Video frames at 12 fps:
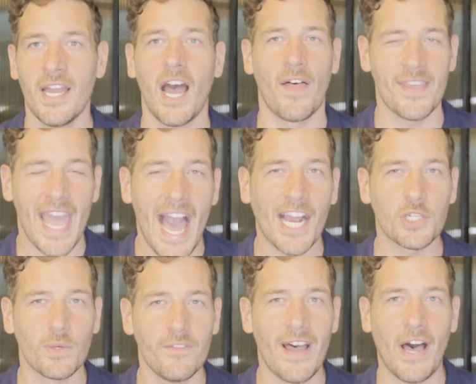on the
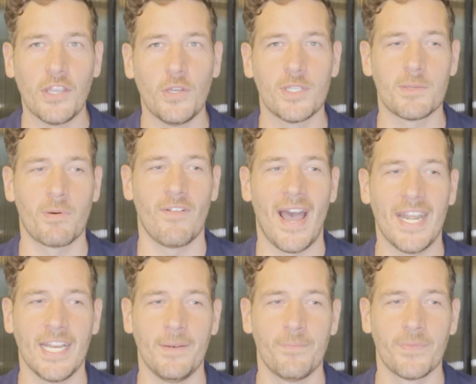actual value it's
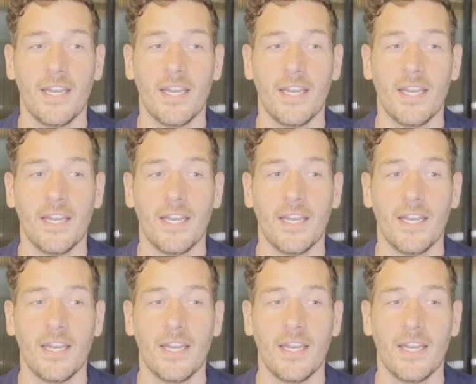providing.